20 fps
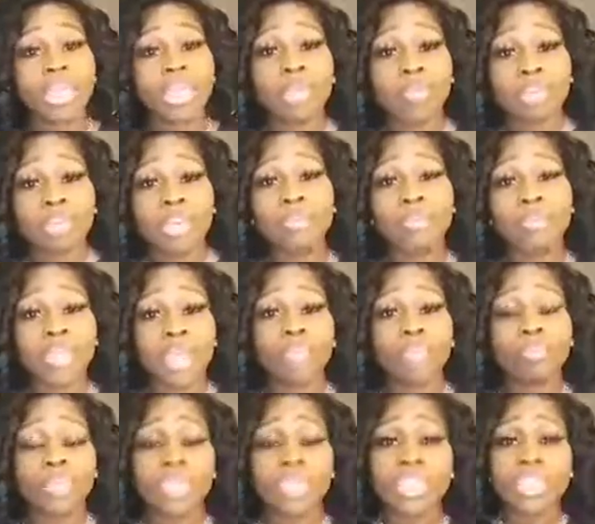people that
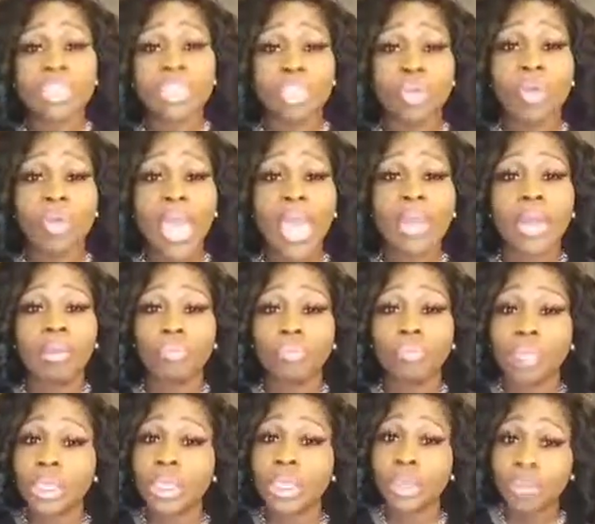really still had a
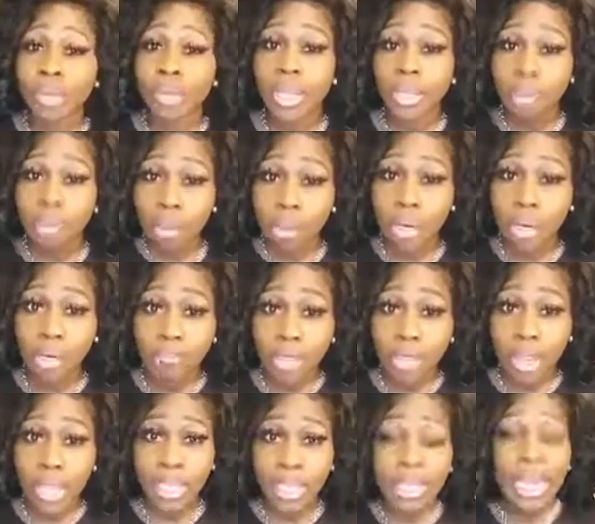really great heart,
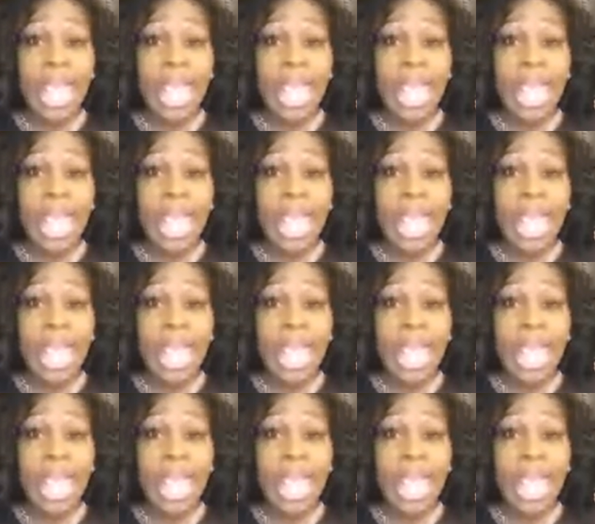right?